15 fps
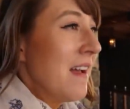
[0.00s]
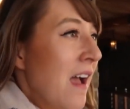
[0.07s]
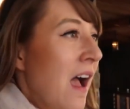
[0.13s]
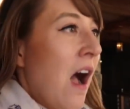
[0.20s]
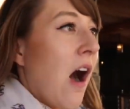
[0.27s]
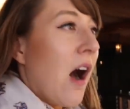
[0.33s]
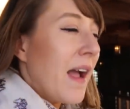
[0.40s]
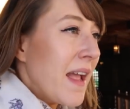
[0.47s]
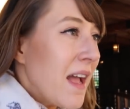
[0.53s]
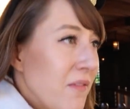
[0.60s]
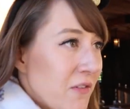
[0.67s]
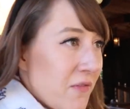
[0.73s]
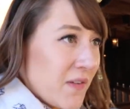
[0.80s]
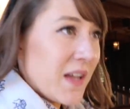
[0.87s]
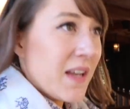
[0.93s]
I
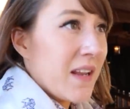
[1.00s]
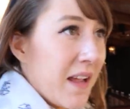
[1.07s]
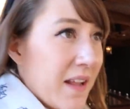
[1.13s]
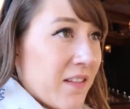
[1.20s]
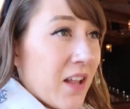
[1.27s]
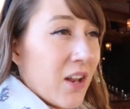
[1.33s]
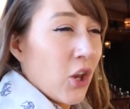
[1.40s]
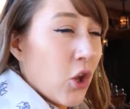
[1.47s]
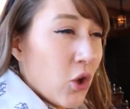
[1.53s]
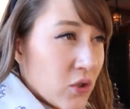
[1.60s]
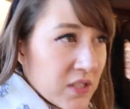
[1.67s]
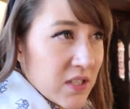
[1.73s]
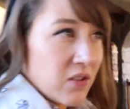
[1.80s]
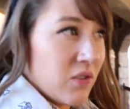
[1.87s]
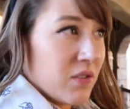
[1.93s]
have a feeling that
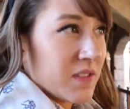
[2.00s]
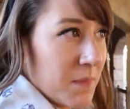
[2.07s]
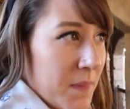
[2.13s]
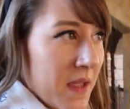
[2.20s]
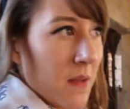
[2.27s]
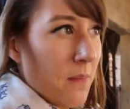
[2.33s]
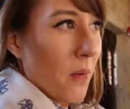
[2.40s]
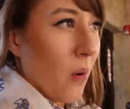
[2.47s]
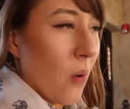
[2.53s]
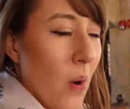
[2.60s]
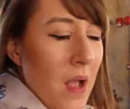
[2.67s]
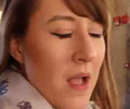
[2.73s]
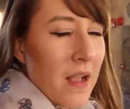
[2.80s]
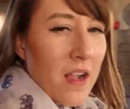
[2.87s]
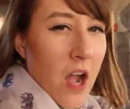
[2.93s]
lots and lots of
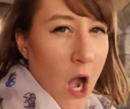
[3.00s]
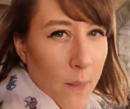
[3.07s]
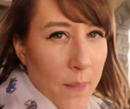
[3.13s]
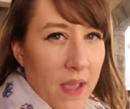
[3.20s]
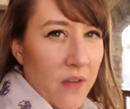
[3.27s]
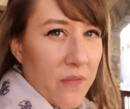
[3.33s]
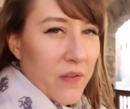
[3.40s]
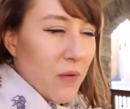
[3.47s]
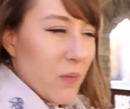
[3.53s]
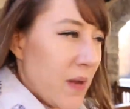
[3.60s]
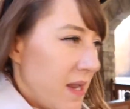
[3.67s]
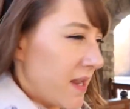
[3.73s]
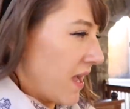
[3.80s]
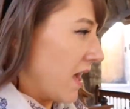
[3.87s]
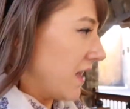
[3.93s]
people come here for the
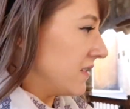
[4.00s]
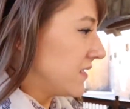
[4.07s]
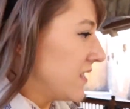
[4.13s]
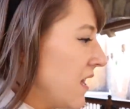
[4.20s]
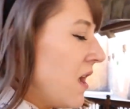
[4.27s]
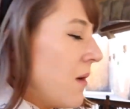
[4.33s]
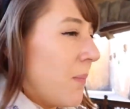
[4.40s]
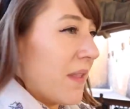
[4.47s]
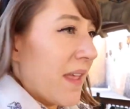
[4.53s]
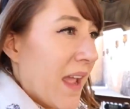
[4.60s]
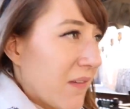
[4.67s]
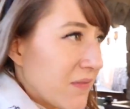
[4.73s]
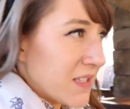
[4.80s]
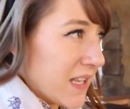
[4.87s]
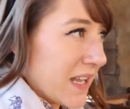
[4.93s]
weekend, but they
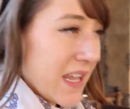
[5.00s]
have to